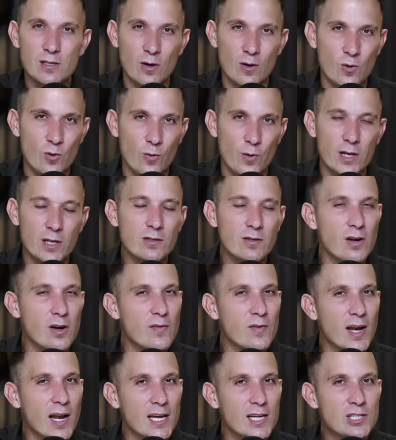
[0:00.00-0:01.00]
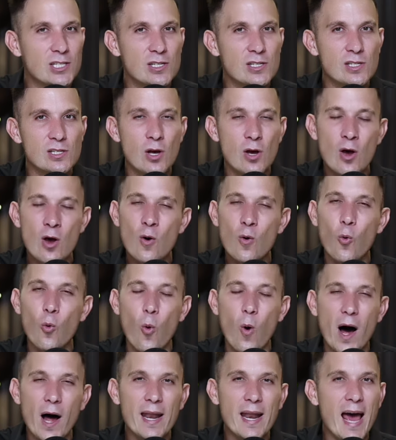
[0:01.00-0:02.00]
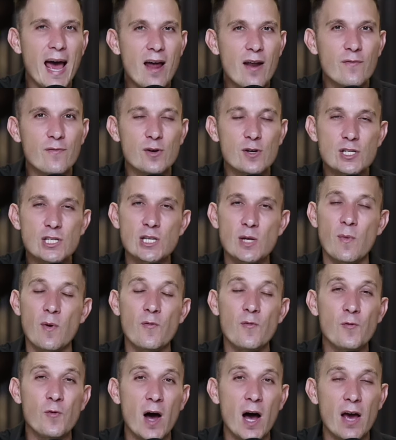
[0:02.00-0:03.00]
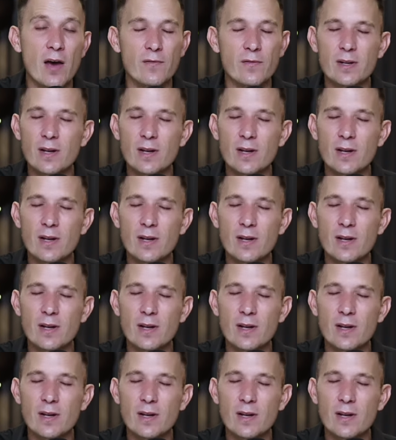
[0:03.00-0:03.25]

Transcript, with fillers: according to Revelations 1 and verse number 5.